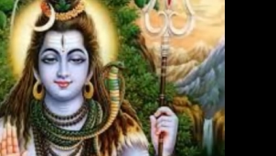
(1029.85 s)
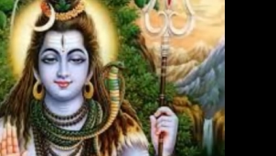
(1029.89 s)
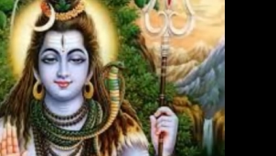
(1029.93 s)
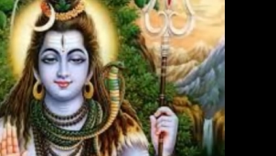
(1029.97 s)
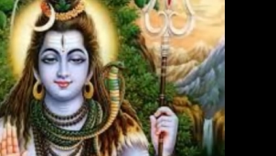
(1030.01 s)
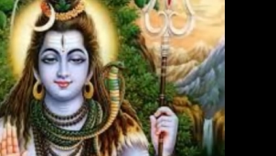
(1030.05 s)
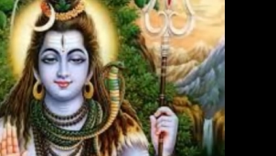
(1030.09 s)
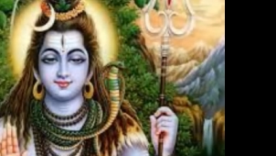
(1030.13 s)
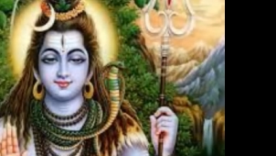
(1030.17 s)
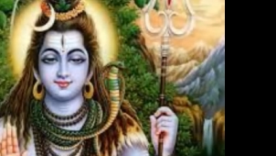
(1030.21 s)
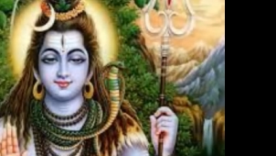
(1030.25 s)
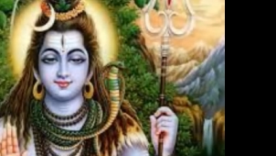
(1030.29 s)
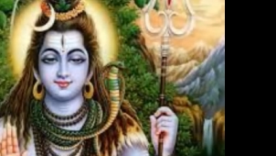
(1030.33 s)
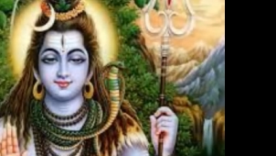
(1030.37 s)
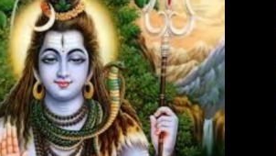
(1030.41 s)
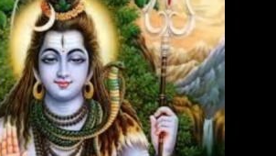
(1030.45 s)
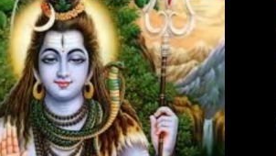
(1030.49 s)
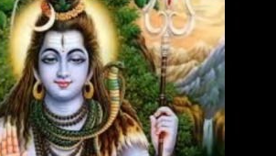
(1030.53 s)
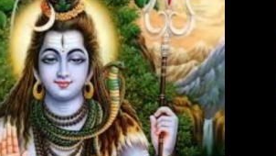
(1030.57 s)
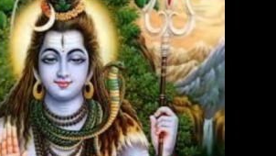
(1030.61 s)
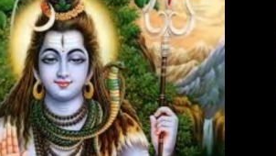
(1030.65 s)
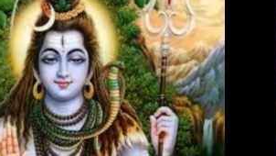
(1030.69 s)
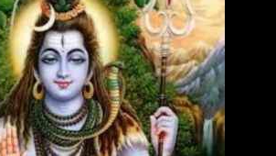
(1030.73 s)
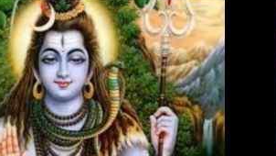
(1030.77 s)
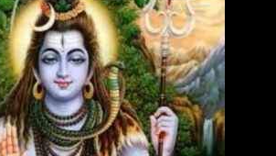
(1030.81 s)
and they have
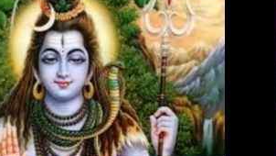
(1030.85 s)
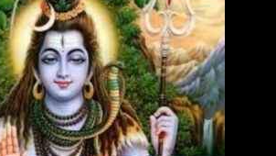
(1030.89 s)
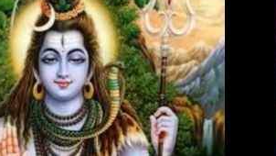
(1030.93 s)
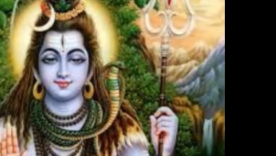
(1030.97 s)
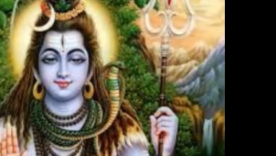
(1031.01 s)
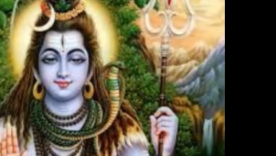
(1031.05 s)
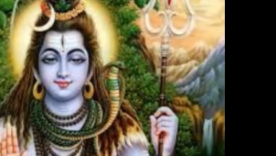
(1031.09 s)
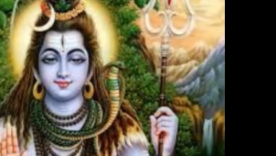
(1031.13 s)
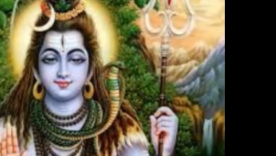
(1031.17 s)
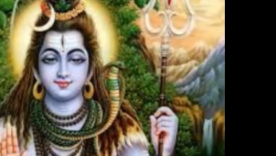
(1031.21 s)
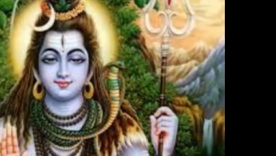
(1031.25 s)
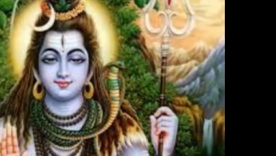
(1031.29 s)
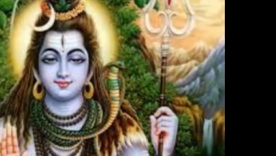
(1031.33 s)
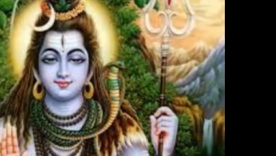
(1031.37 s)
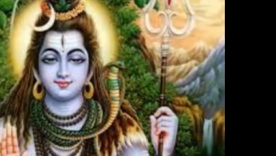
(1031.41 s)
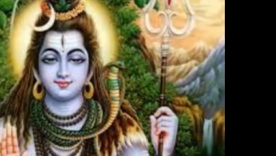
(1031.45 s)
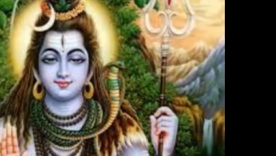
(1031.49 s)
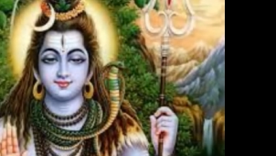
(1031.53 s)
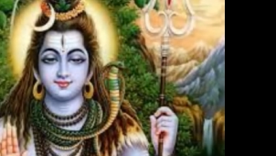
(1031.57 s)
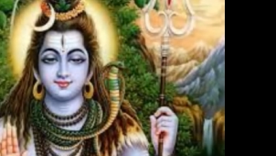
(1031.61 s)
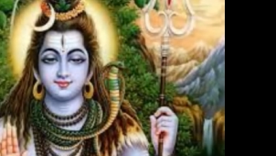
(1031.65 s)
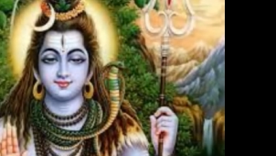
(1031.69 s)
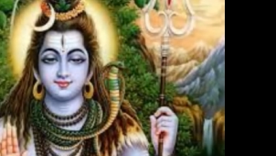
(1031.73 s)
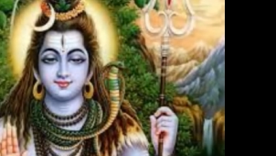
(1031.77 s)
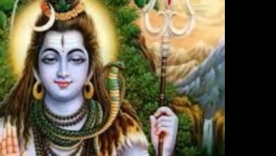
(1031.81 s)
their reasons
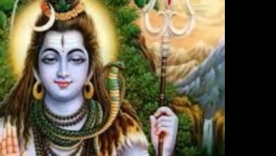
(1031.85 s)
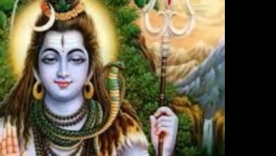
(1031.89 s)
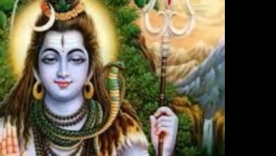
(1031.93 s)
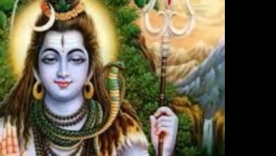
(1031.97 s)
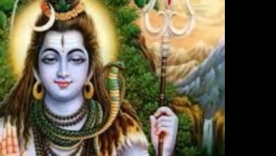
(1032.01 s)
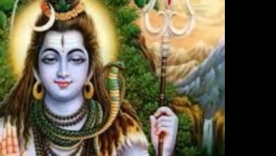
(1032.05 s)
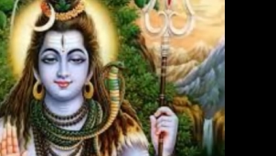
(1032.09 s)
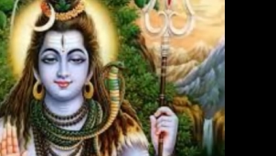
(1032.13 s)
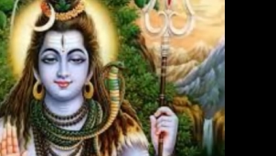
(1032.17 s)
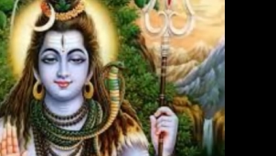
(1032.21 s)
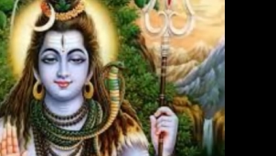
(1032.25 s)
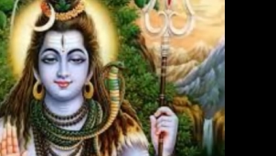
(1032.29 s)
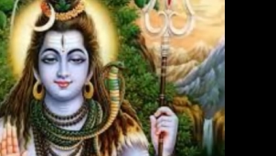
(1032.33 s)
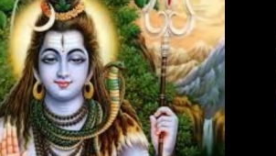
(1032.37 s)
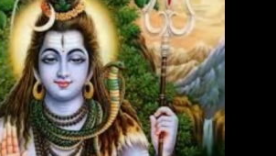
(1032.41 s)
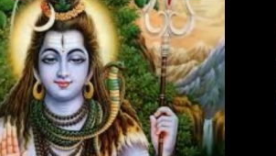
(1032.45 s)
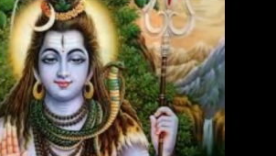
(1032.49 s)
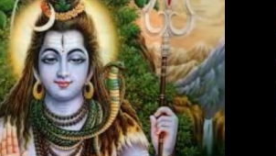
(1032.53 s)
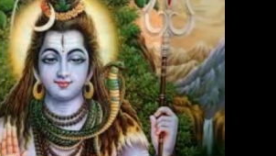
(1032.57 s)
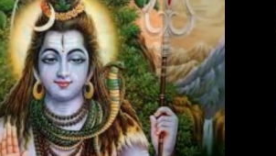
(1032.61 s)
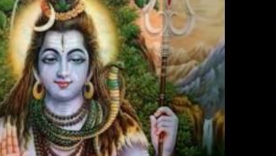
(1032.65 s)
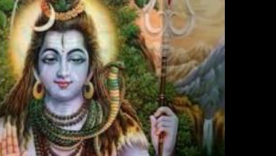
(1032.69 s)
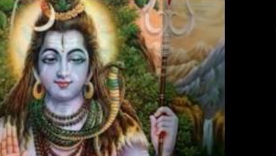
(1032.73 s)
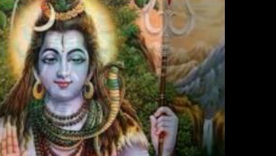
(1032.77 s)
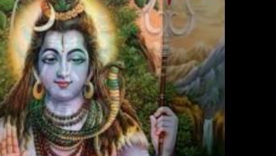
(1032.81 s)
for being
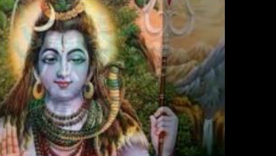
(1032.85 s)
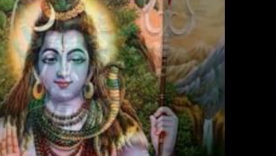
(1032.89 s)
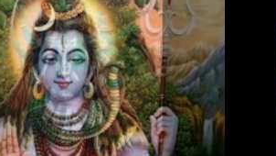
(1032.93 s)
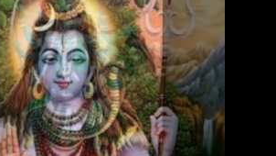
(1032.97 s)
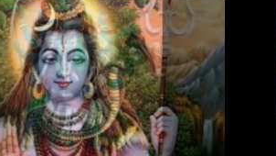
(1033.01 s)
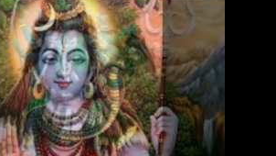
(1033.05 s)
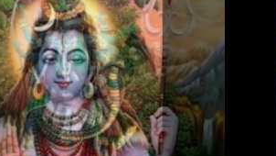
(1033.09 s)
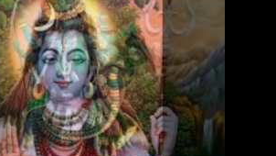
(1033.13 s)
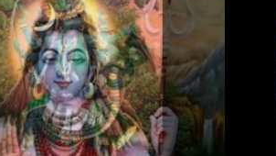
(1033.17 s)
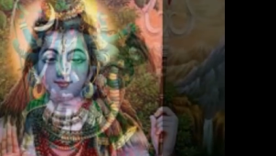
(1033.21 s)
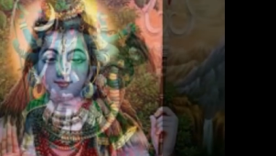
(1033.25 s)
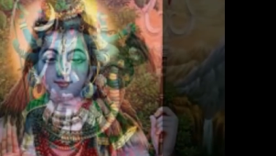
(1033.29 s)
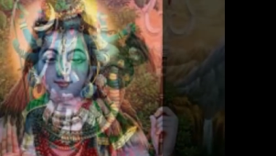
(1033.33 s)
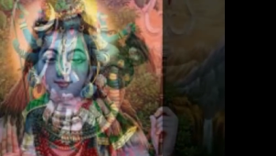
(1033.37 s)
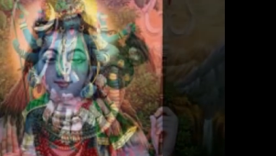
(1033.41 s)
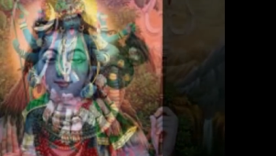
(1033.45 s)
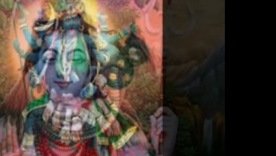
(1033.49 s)
blue.